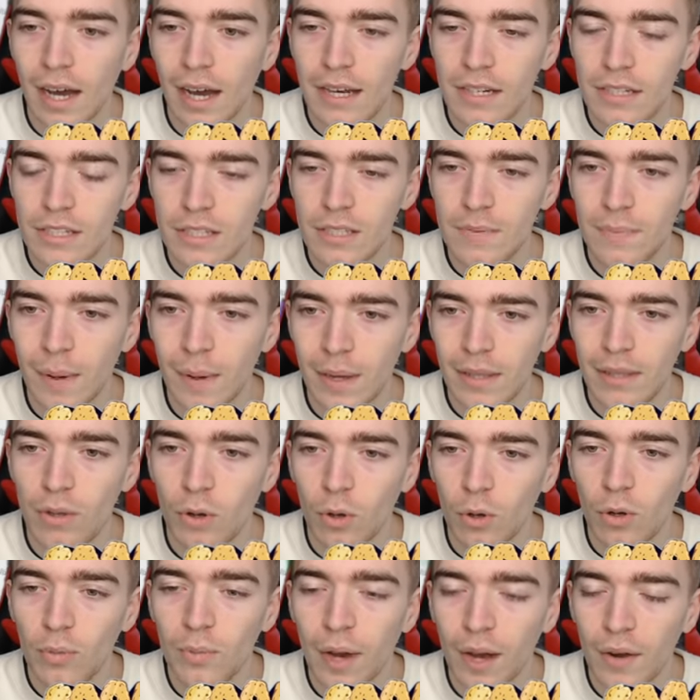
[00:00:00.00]
I just spent
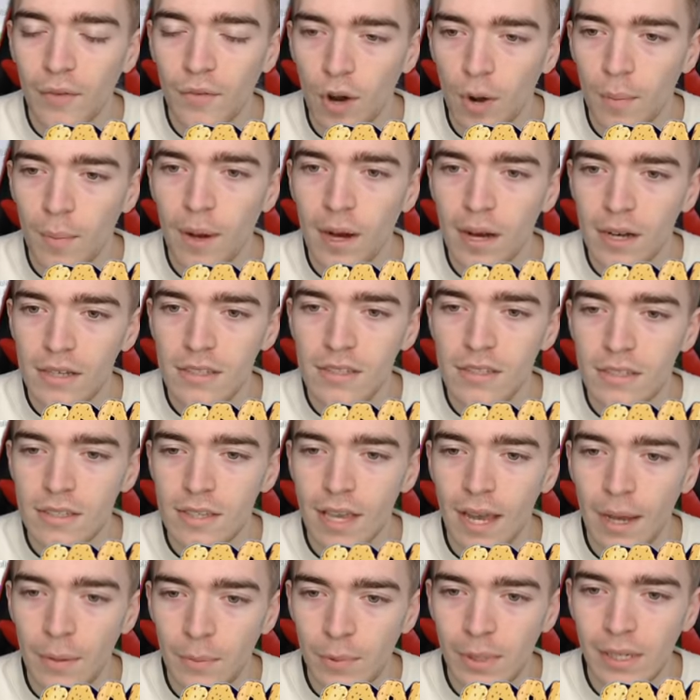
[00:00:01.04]
all my Robux
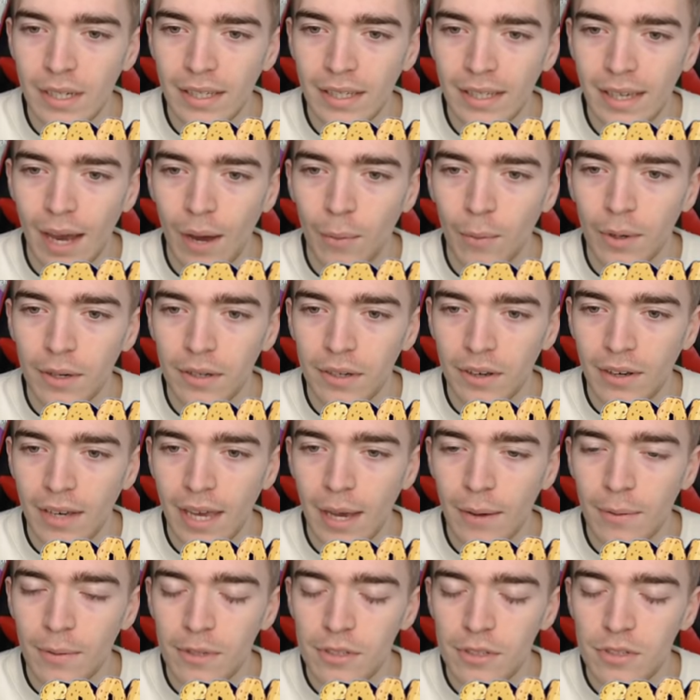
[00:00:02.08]
and we didn't get one.
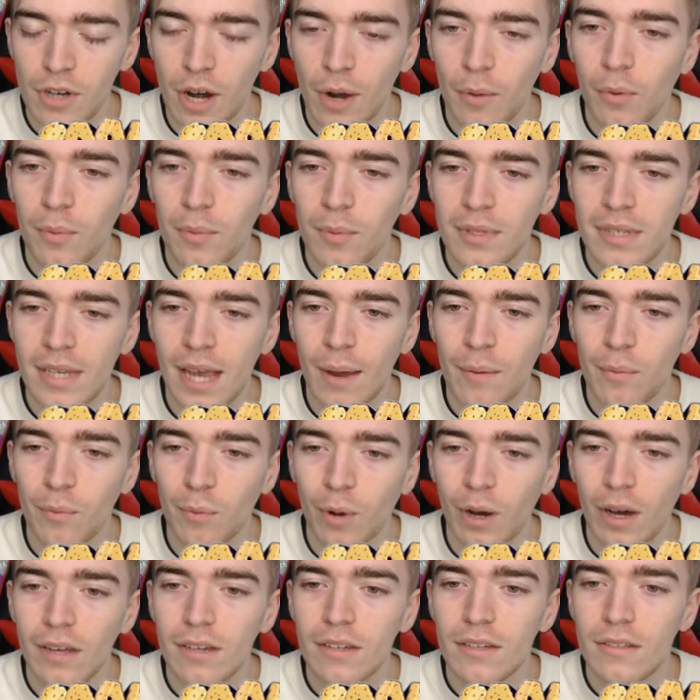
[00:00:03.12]
Okay, we'll try one more time.
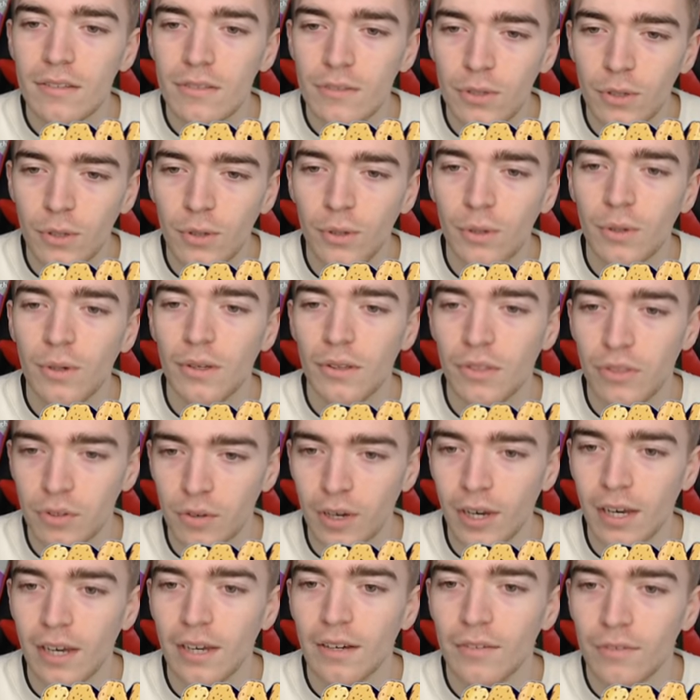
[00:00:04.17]
One, two,
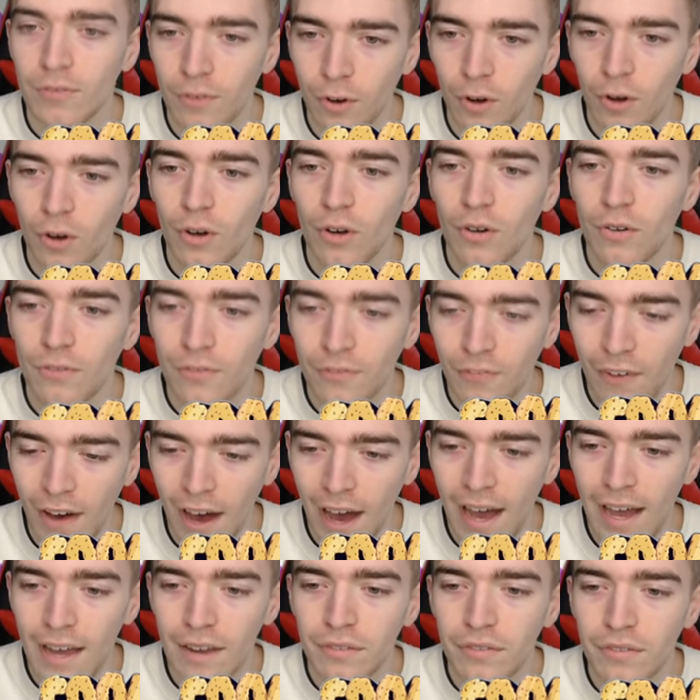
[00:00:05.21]
three, four,
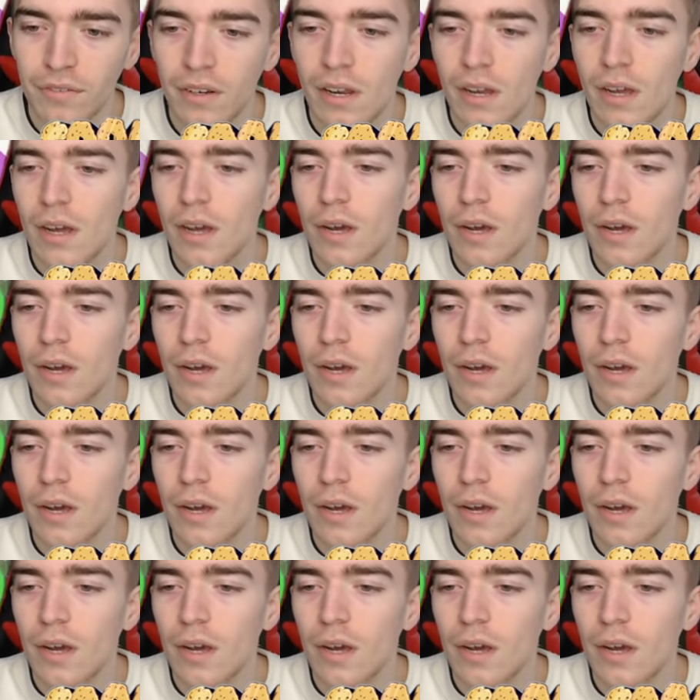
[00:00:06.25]
five.